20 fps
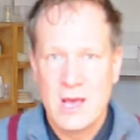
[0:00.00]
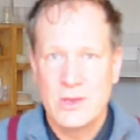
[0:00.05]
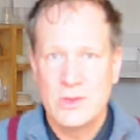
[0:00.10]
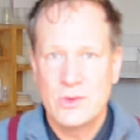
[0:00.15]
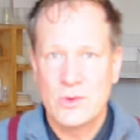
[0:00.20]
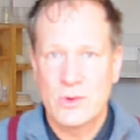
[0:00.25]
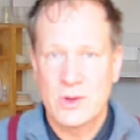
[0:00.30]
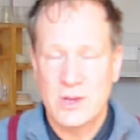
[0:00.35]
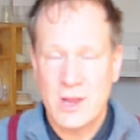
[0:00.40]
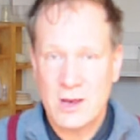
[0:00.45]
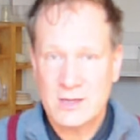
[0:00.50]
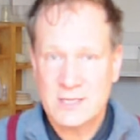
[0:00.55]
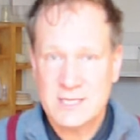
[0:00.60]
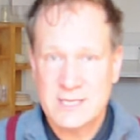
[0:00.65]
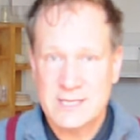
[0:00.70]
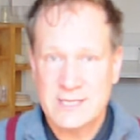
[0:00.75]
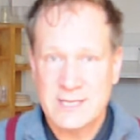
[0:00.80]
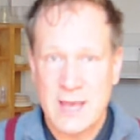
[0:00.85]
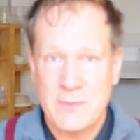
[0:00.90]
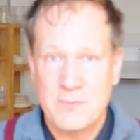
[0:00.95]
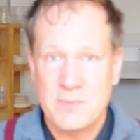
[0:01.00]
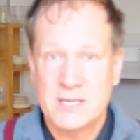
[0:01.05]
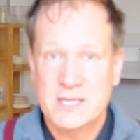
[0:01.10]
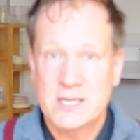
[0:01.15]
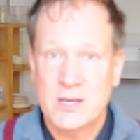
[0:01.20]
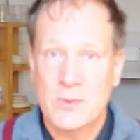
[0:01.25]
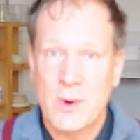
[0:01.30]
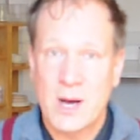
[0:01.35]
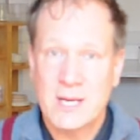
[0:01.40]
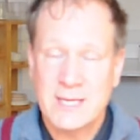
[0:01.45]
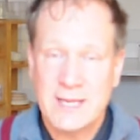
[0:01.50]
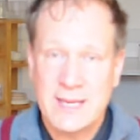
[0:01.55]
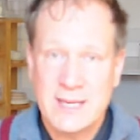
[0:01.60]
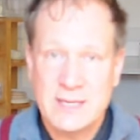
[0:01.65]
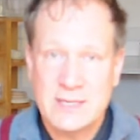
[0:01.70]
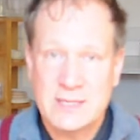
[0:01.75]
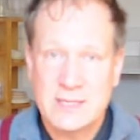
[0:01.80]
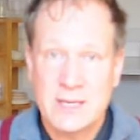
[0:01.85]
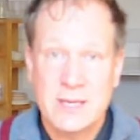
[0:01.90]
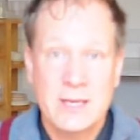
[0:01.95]
Your last step is quite
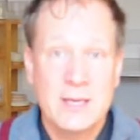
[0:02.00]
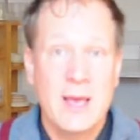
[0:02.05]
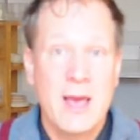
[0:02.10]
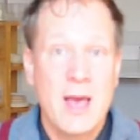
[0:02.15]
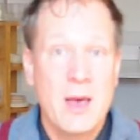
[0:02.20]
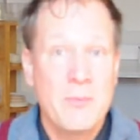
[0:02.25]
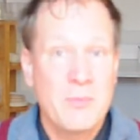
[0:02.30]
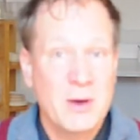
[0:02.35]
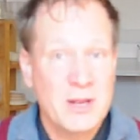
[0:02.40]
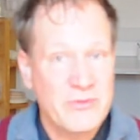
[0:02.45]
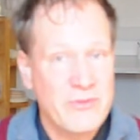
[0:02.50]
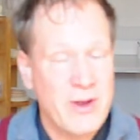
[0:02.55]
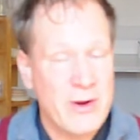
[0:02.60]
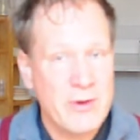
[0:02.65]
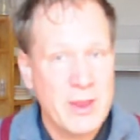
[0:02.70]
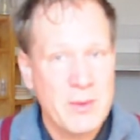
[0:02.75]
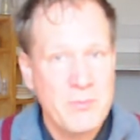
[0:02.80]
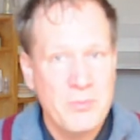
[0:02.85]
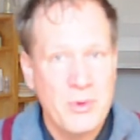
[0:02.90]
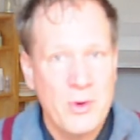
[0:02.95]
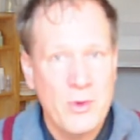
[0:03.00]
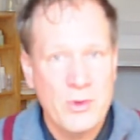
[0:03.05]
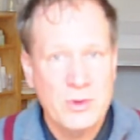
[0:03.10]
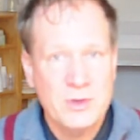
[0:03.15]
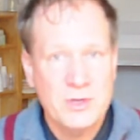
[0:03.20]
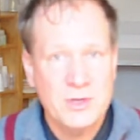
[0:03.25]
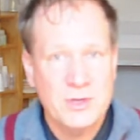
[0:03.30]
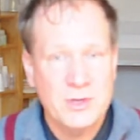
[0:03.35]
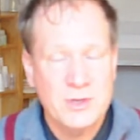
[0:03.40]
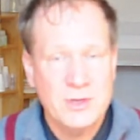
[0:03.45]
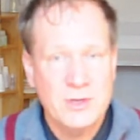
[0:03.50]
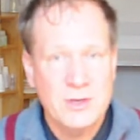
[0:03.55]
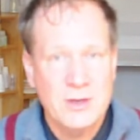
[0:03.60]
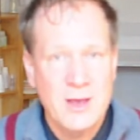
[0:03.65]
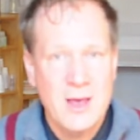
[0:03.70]
easy but very important.